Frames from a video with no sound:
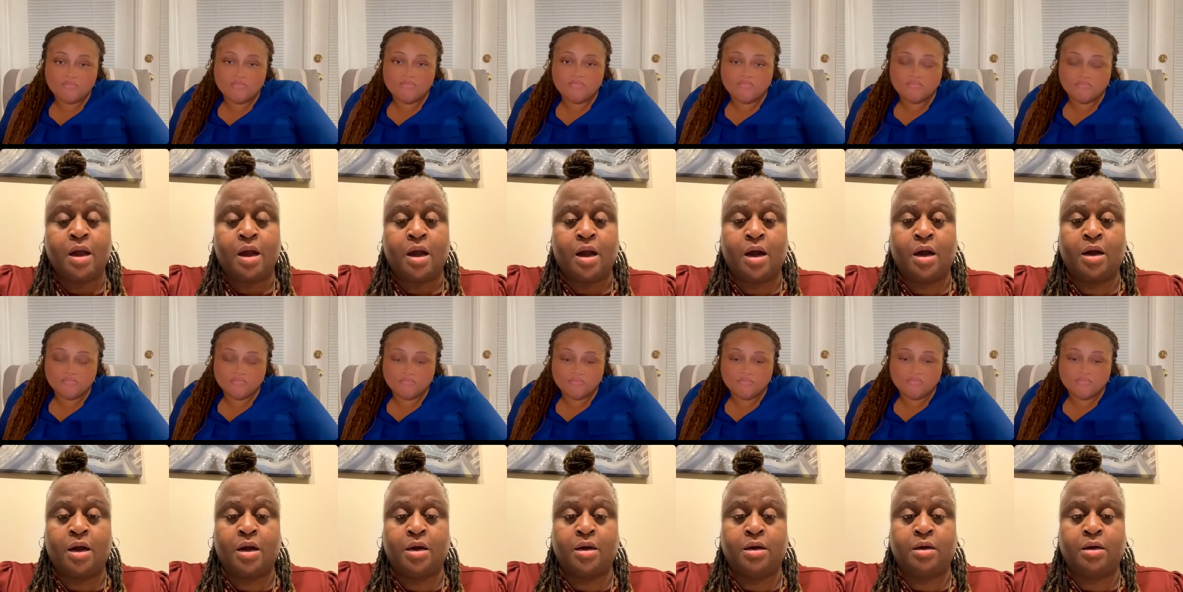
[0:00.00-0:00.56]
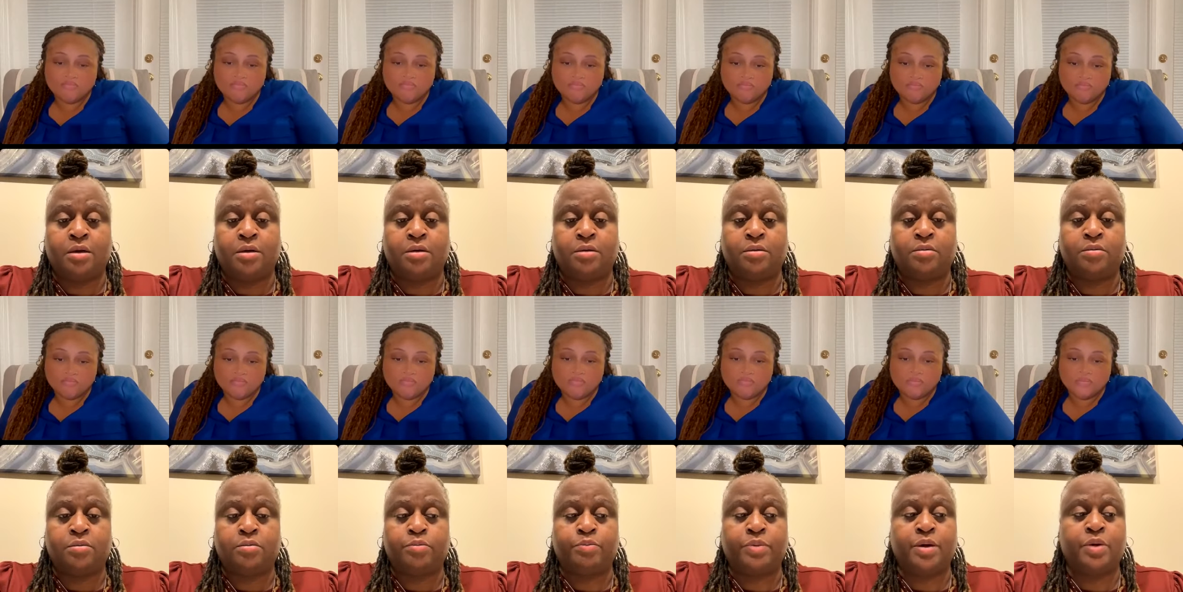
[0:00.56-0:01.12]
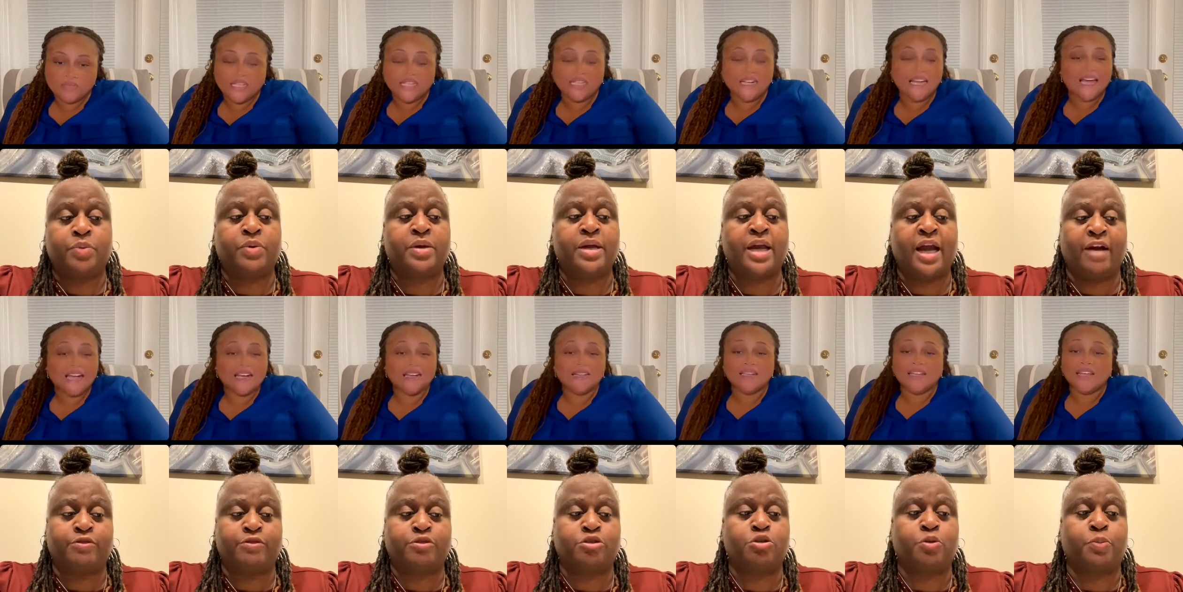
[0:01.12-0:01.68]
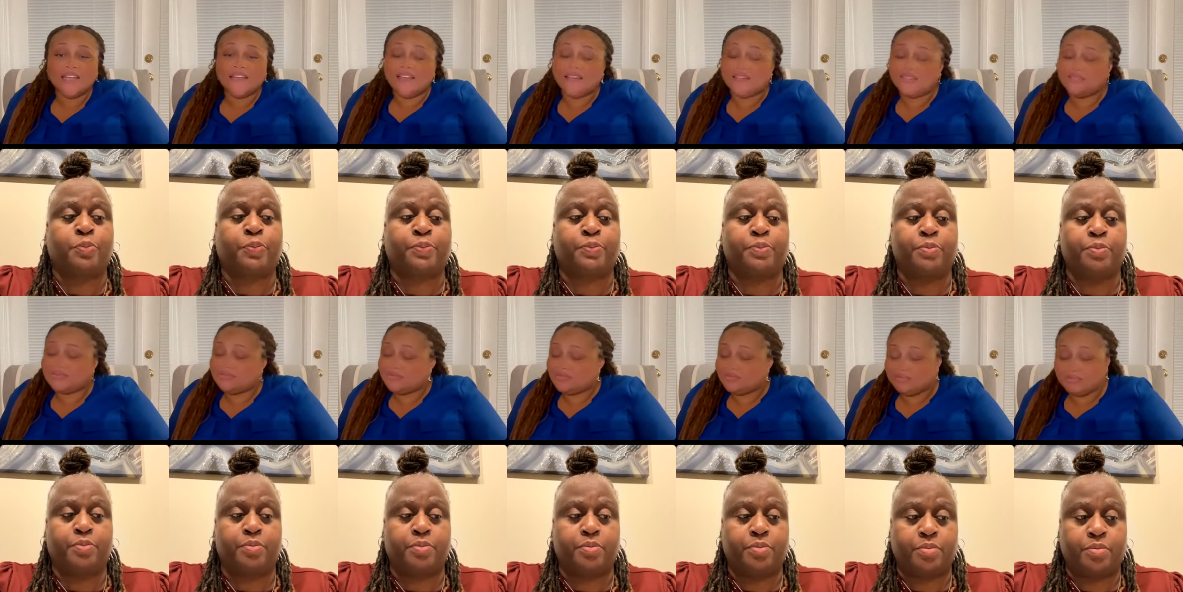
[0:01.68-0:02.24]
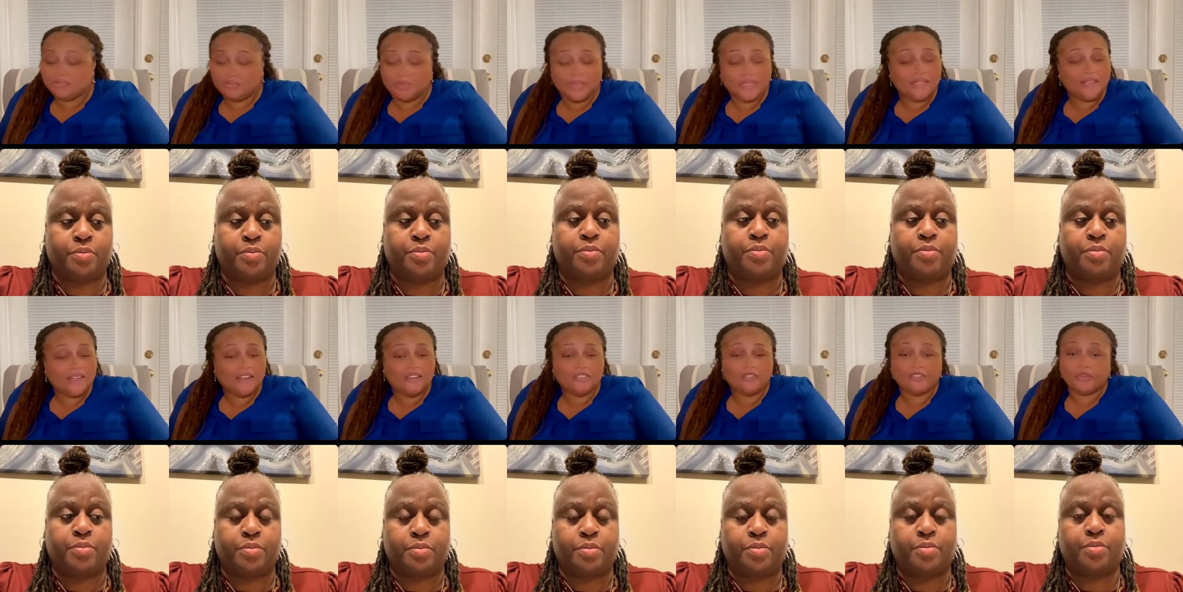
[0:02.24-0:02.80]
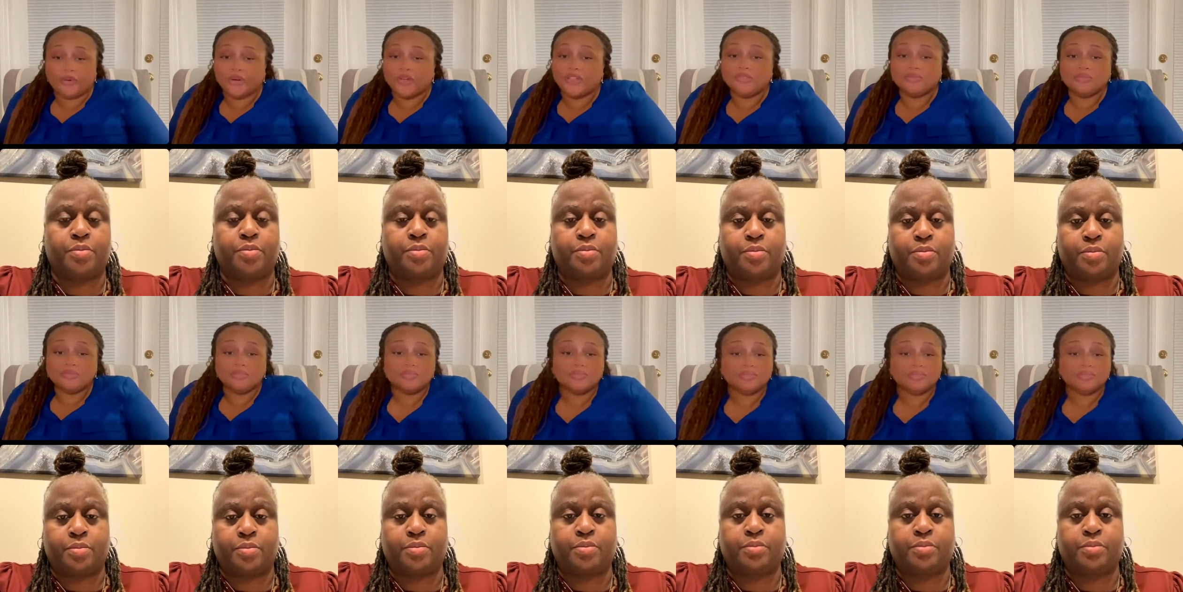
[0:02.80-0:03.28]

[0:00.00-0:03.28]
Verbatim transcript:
Speaker 1: Um, but we have to debt. be debt free.